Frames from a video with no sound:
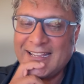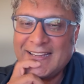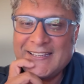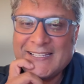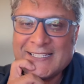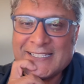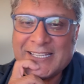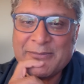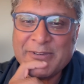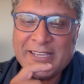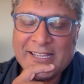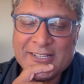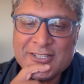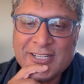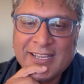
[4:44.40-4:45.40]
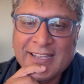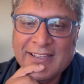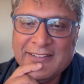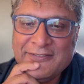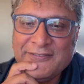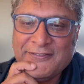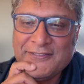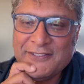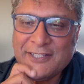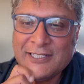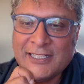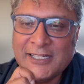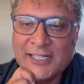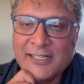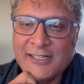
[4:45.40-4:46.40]
So now you see we actually
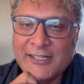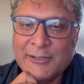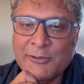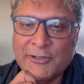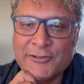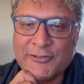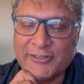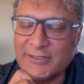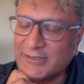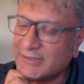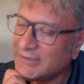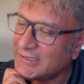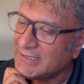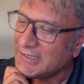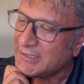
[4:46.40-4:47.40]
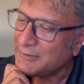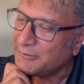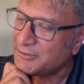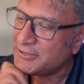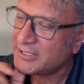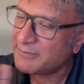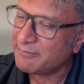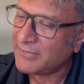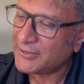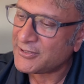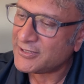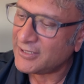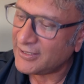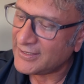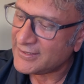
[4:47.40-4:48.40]
have a quadrant, which
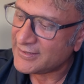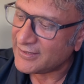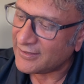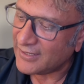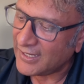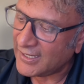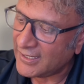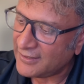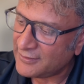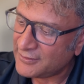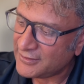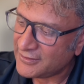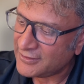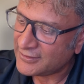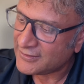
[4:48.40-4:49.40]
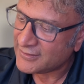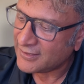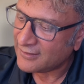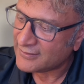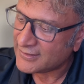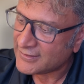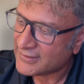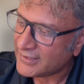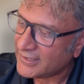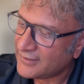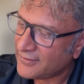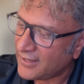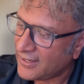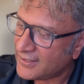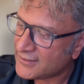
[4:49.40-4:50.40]
is much nicer. And you can start
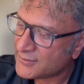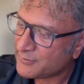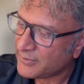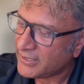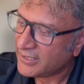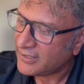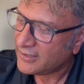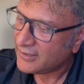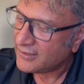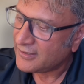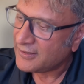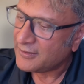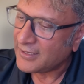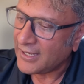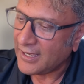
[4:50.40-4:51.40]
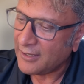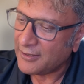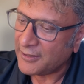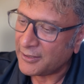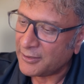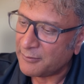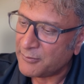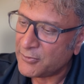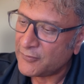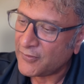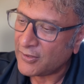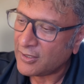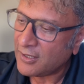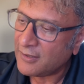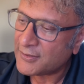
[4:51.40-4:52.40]
to see that as we
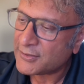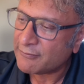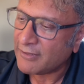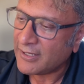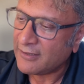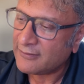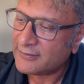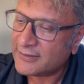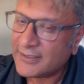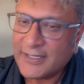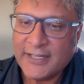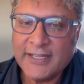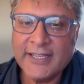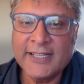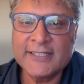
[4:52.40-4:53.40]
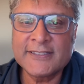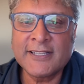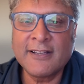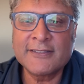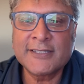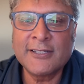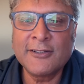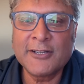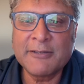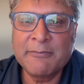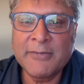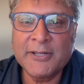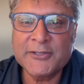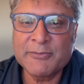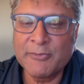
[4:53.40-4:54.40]
move our cards around, it
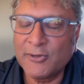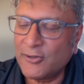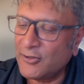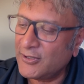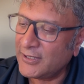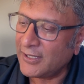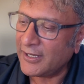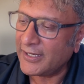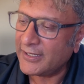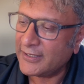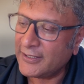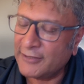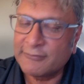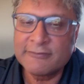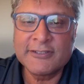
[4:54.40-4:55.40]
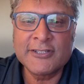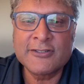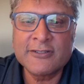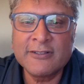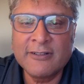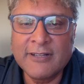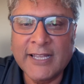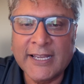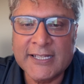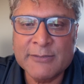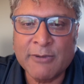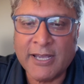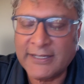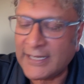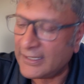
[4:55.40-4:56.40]
starts to look much more like a
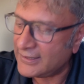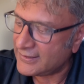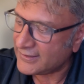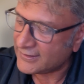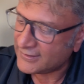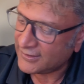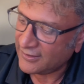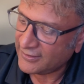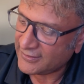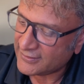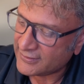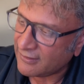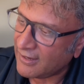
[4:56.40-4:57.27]
traditional XY analysis.